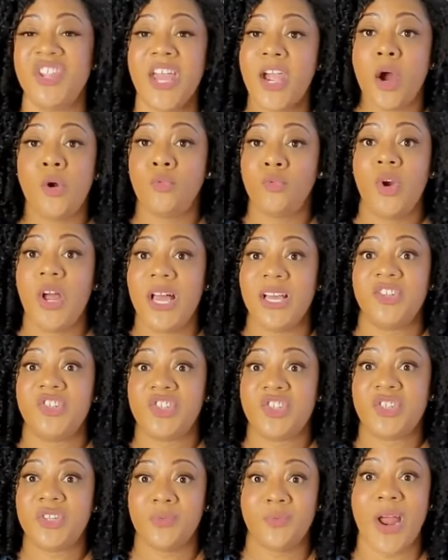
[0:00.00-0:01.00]
They are
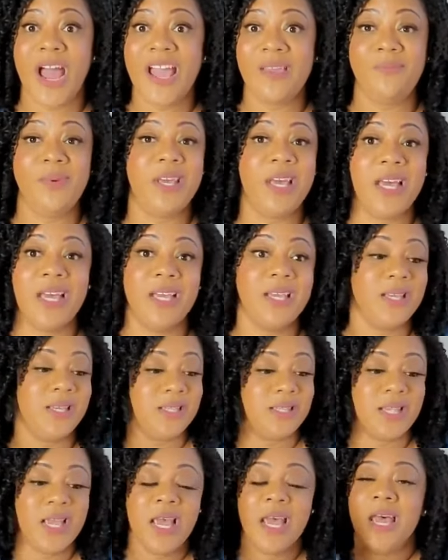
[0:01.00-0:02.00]
rushed, right?
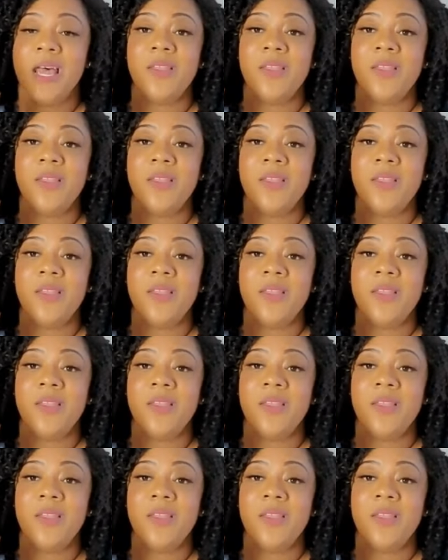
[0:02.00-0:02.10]
Because